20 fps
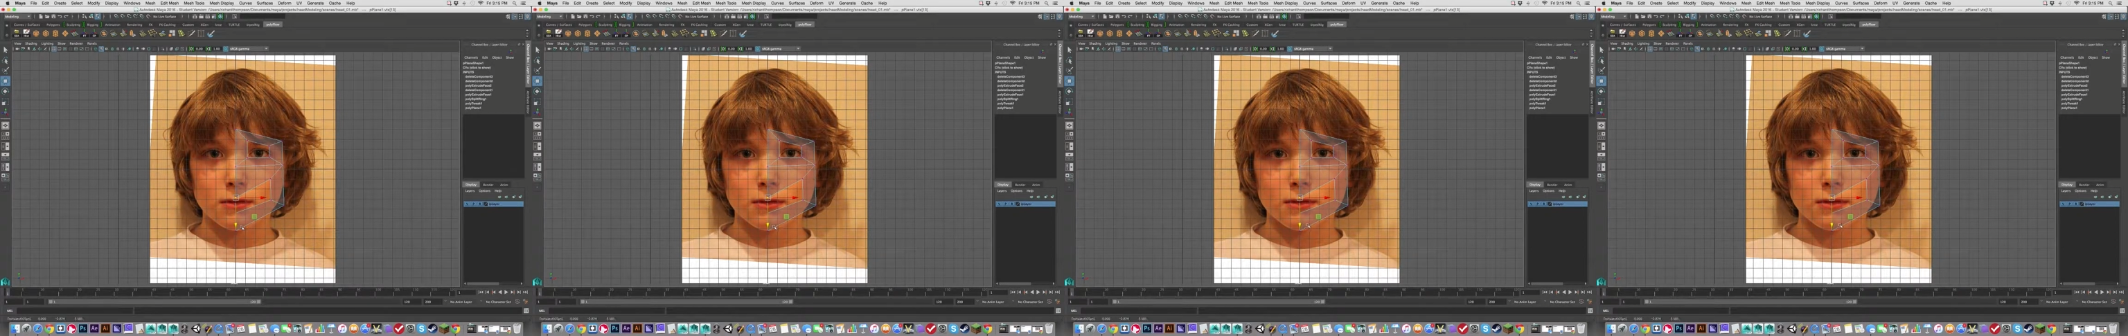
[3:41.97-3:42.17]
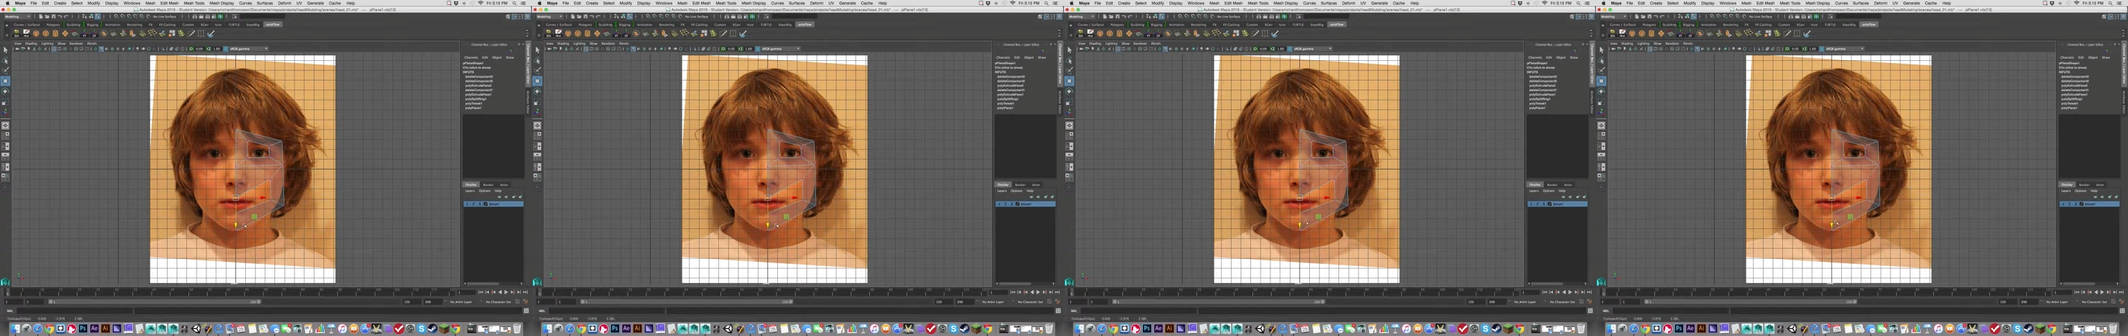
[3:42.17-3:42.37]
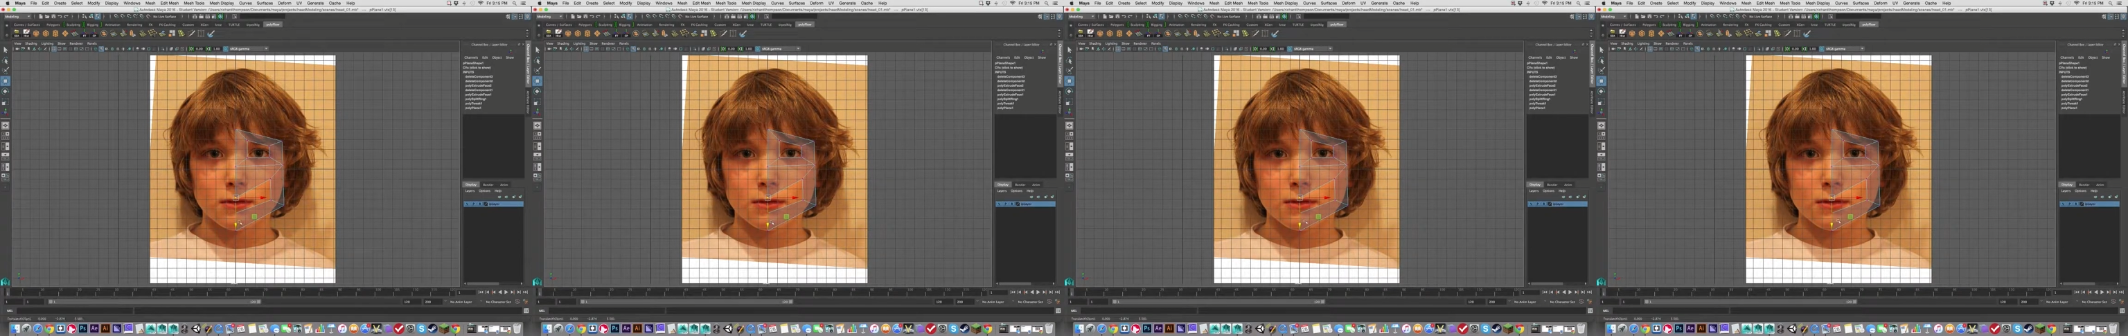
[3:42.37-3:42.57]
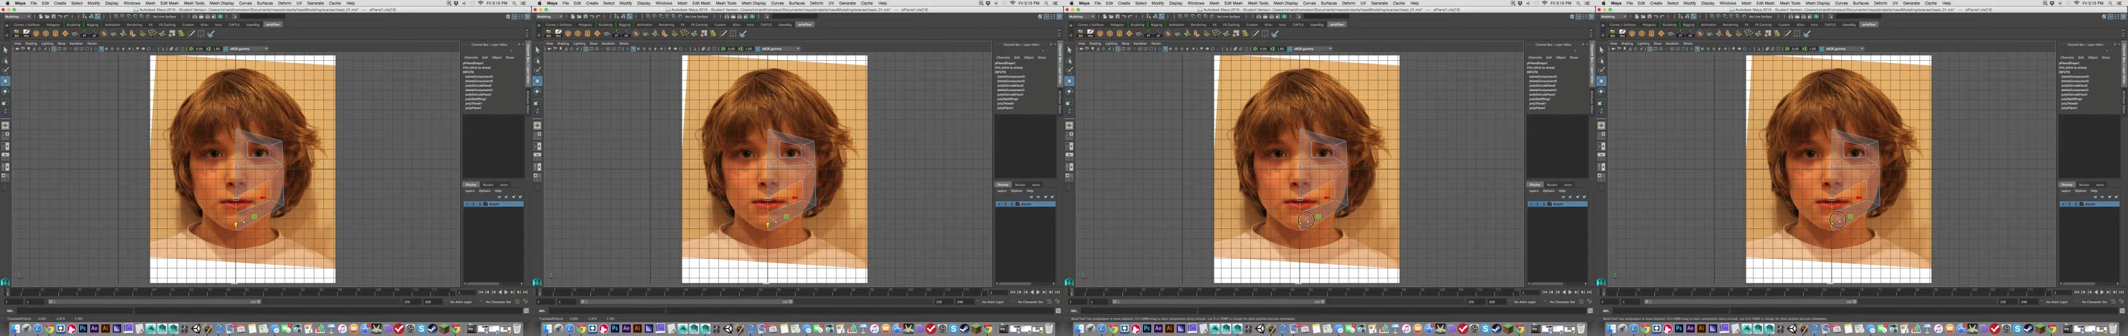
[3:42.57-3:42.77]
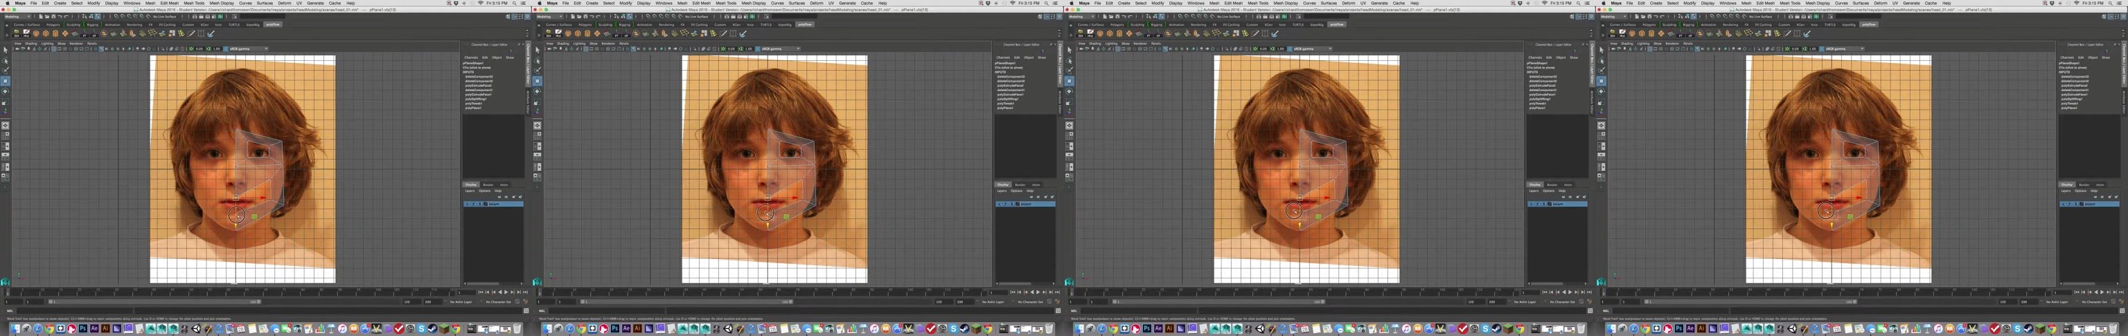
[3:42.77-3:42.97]
something like
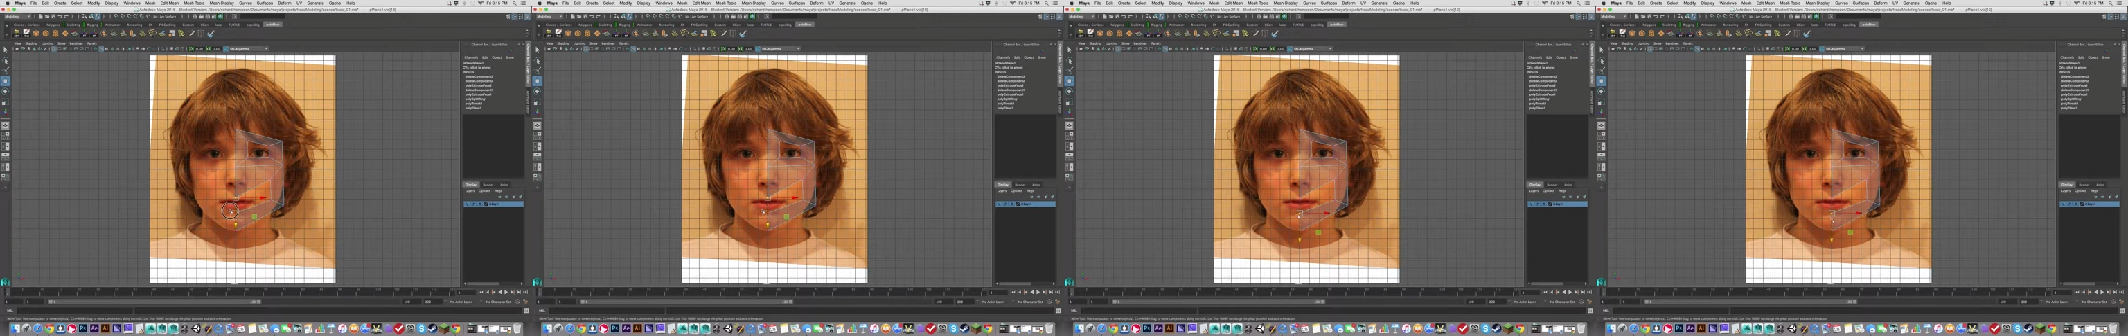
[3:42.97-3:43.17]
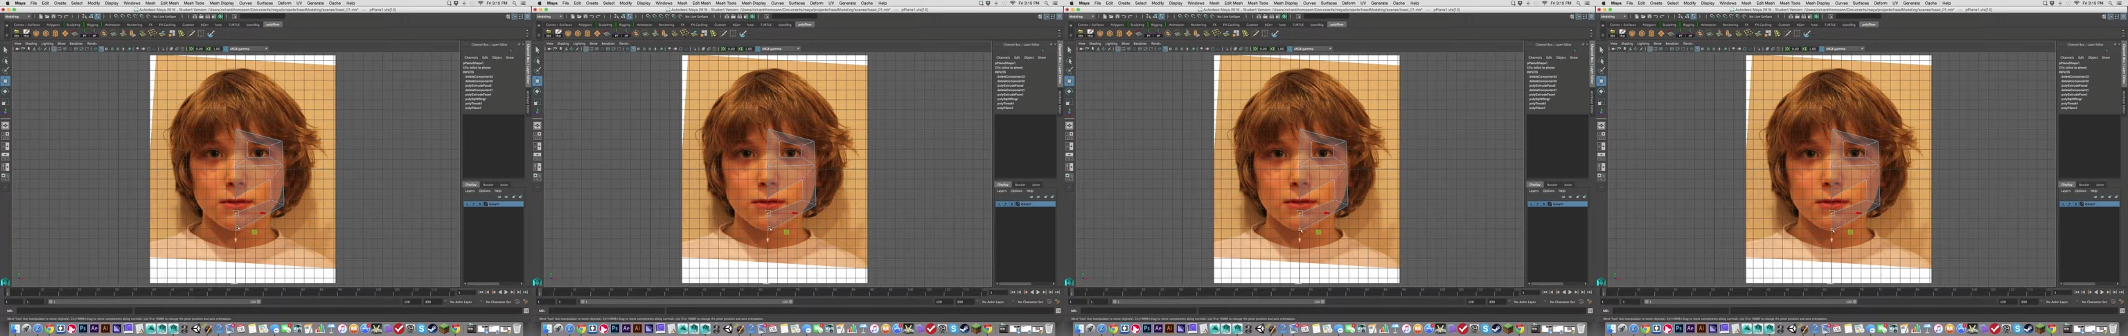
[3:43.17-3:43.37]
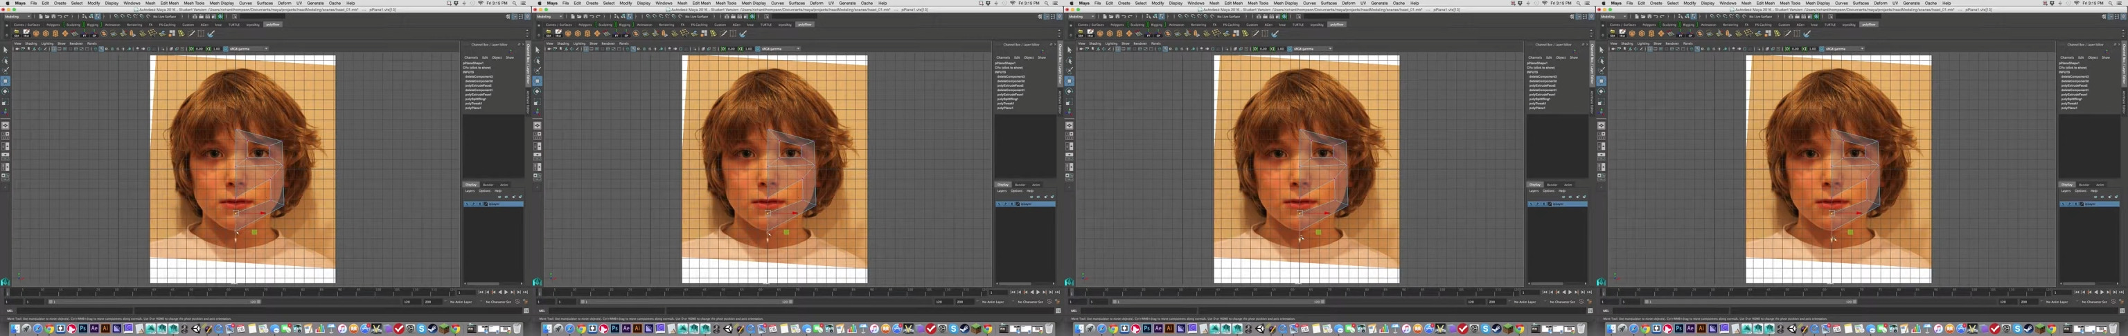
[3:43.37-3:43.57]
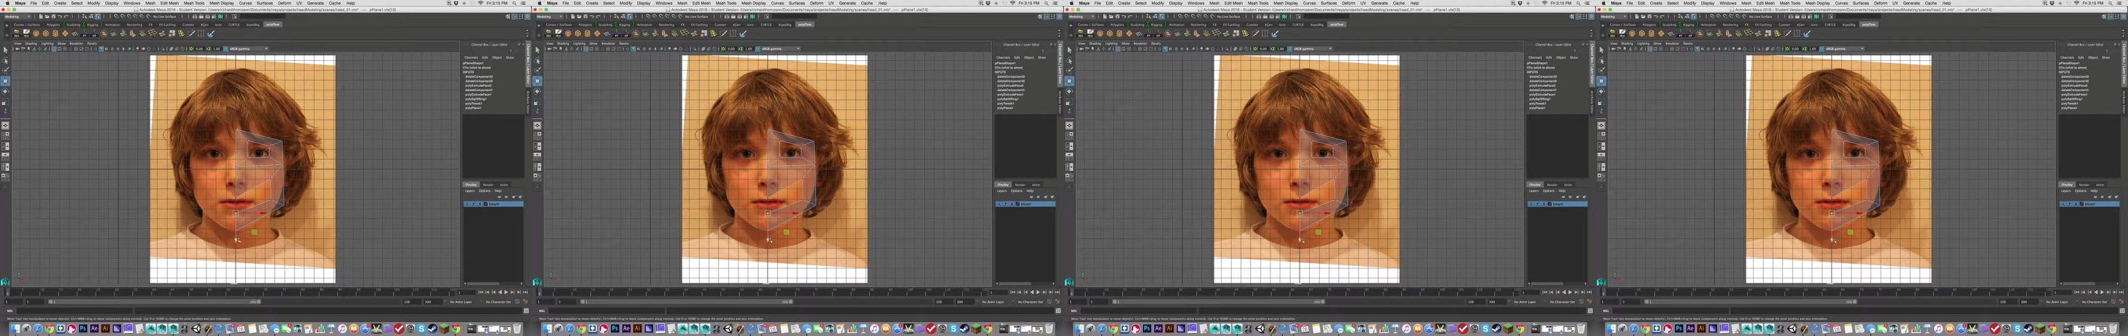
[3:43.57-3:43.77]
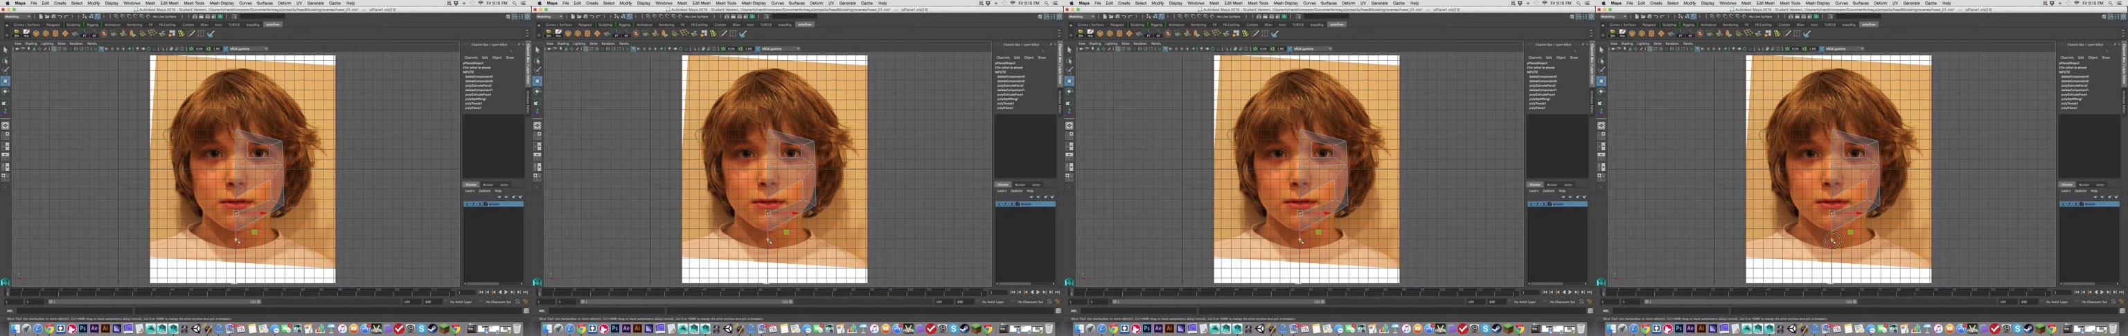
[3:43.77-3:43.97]
that, and this
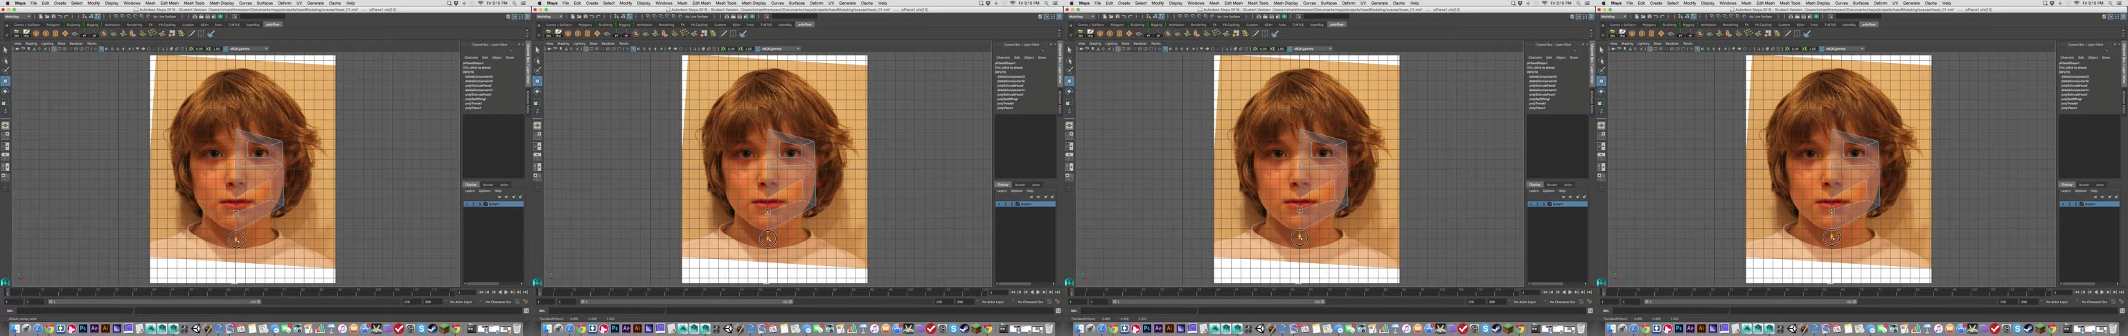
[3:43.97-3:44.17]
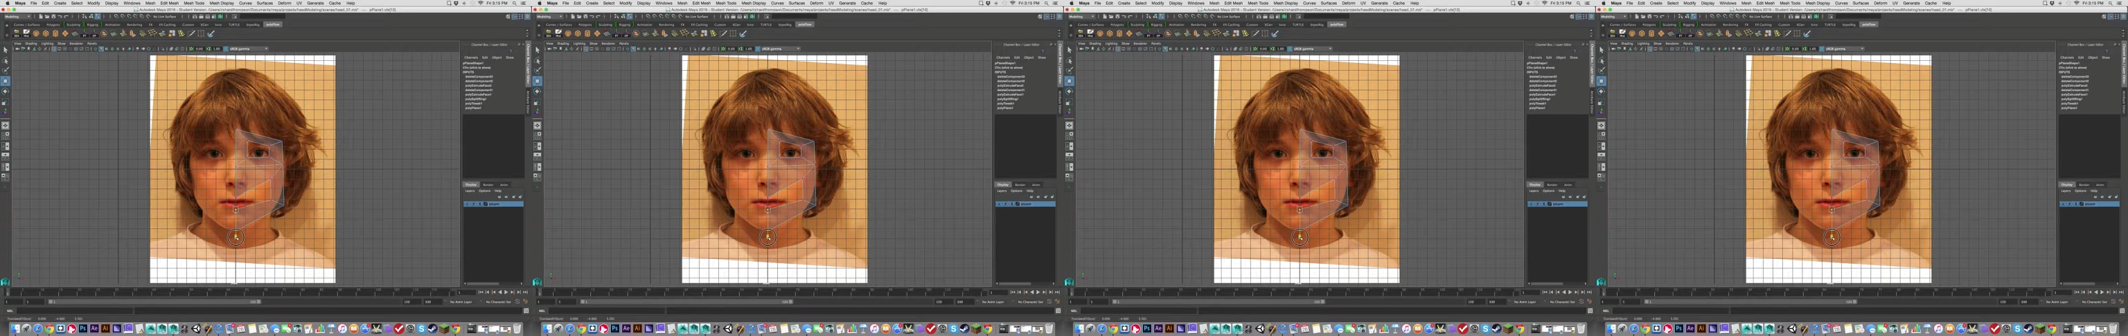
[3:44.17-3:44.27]
as well